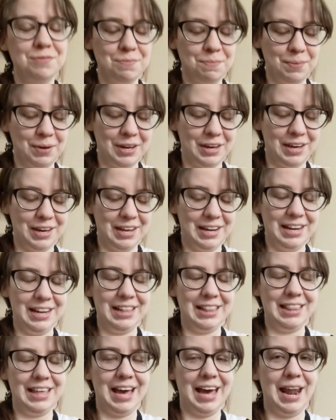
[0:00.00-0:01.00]
but
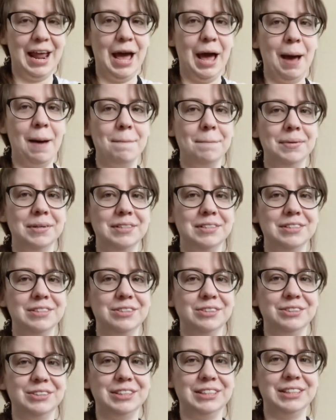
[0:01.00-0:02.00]
that happens.
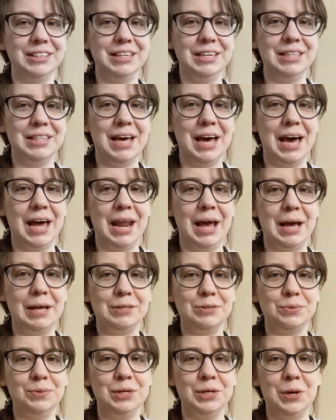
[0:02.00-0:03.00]
You'll see that
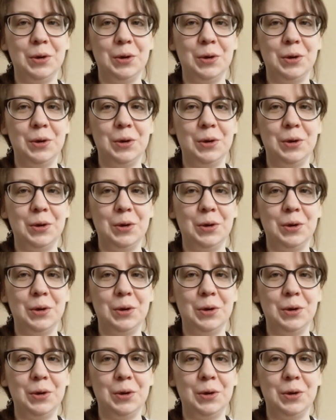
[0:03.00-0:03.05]
as we